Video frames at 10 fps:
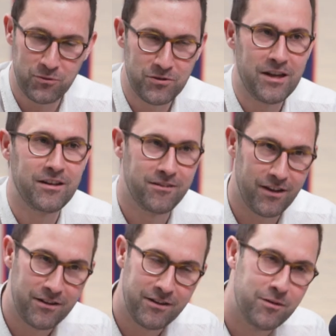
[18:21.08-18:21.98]
to say that
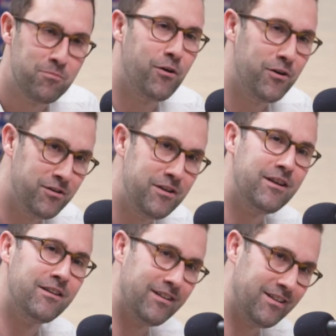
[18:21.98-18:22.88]
I didn't
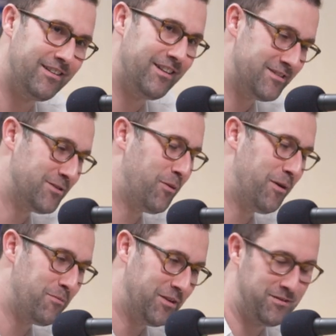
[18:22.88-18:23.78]
party and so
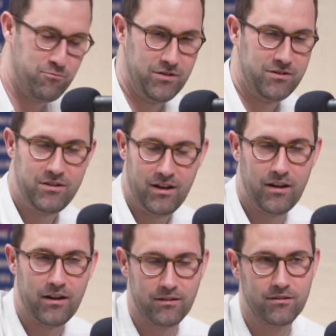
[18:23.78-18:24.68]
on, but
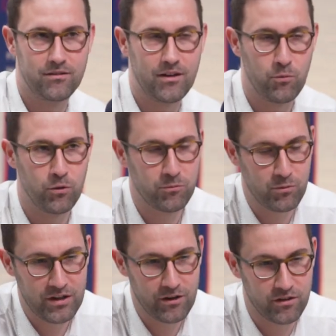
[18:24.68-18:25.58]
I worked
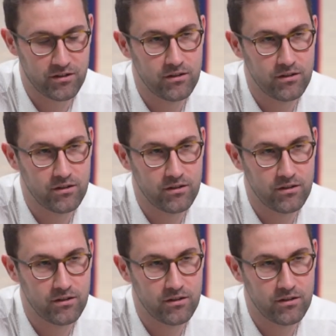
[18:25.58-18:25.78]
pretty hard.